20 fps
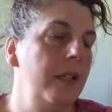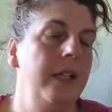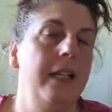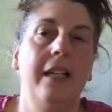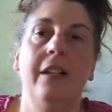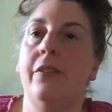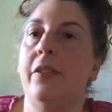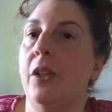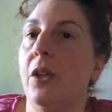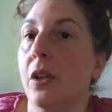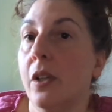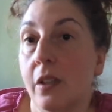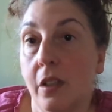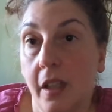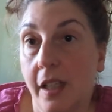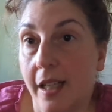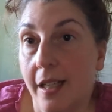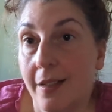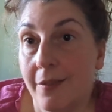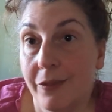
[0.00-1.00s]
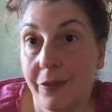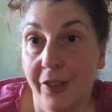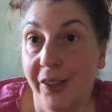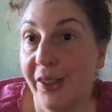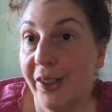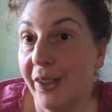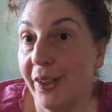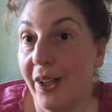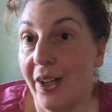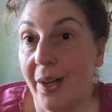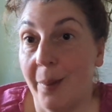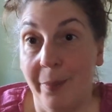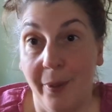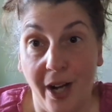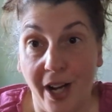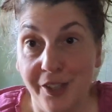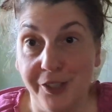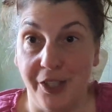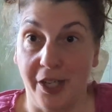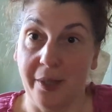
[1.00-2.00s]
If you're looking for a
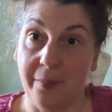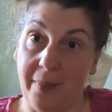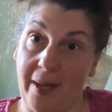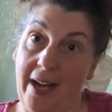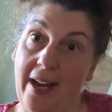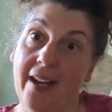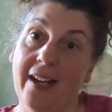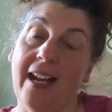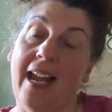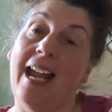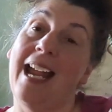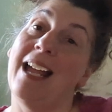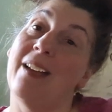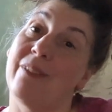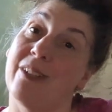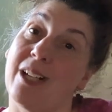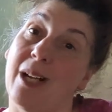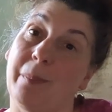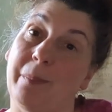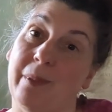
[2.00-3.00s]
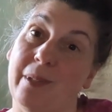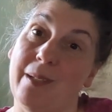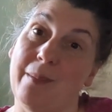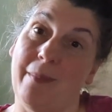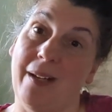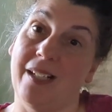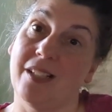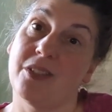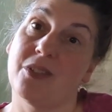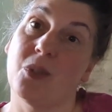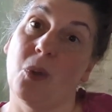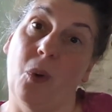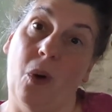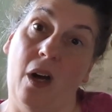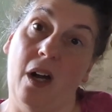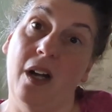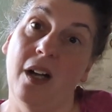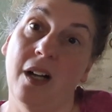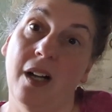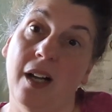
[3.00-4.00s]
project bag, I have a couple in my
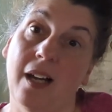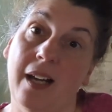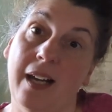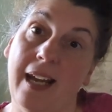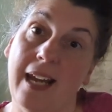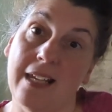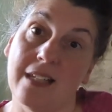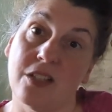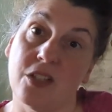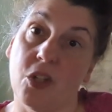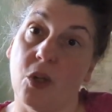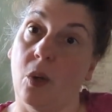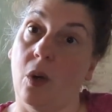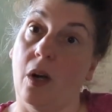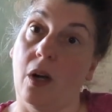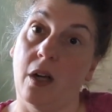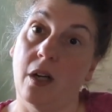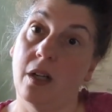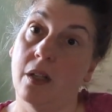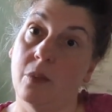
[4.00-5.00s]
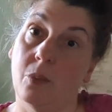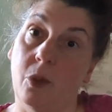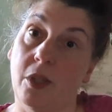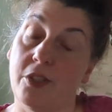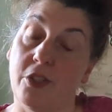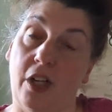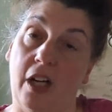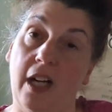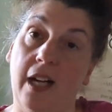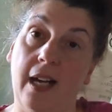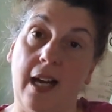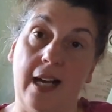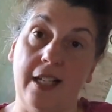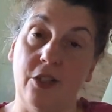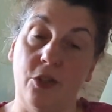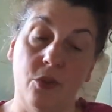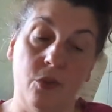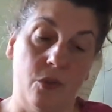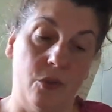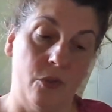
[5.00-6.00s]
store, in case you were wondering. I
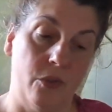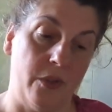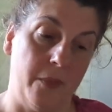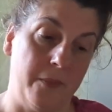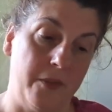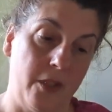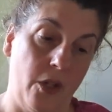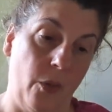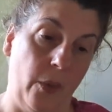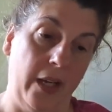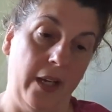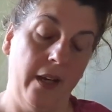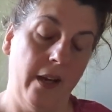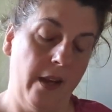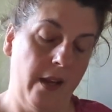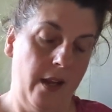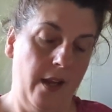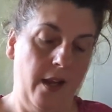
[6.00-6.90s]
do some sewing.